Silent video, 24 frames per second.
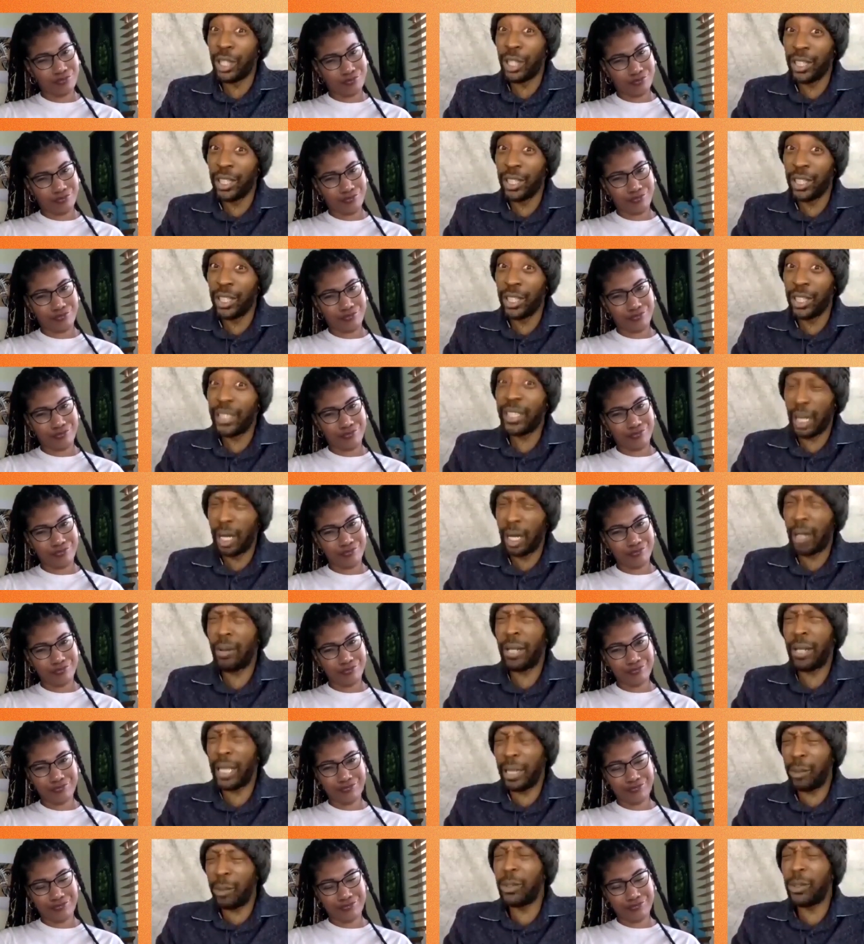Speaker 1: Oh, he
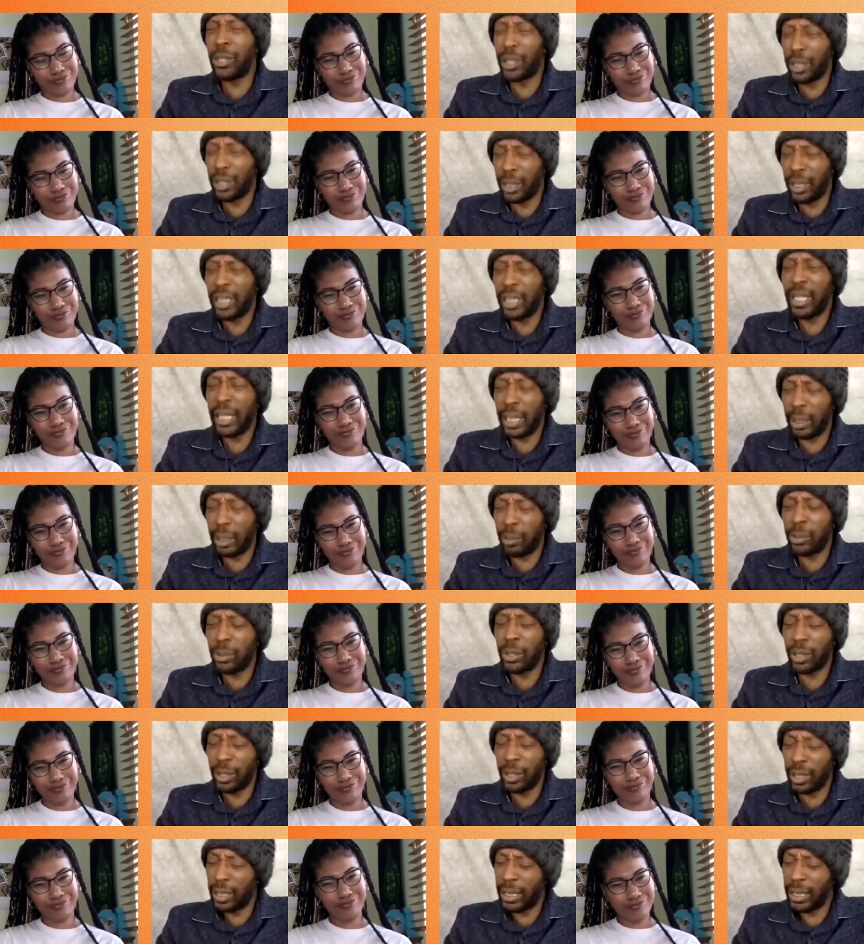would. He would.
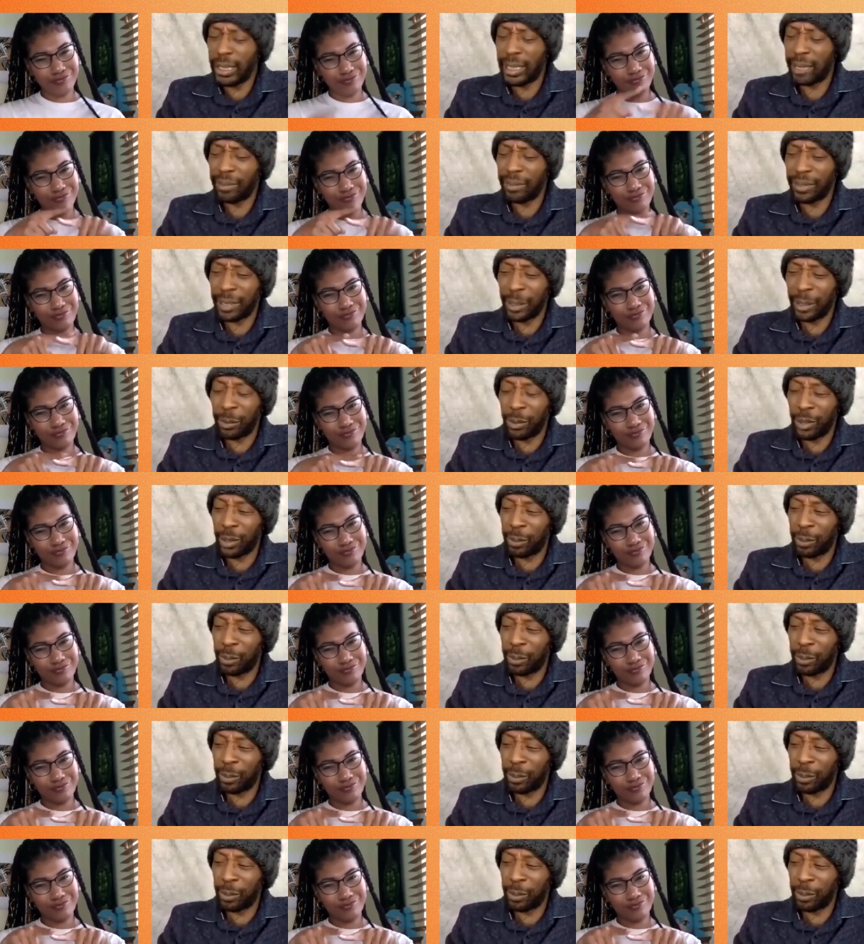He definitely would.